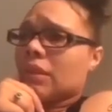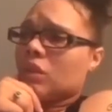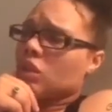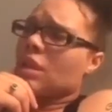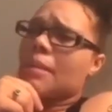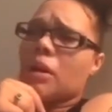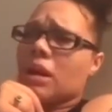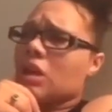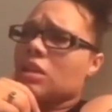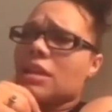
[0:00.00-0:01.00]
Just like
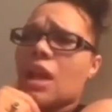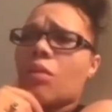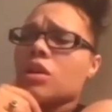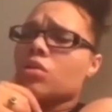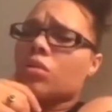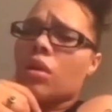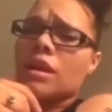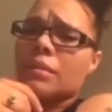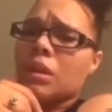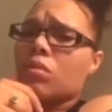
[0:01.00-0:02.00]
Markeisha said, once you
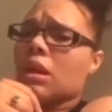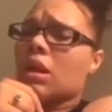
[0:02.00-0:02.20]
cross me, you cut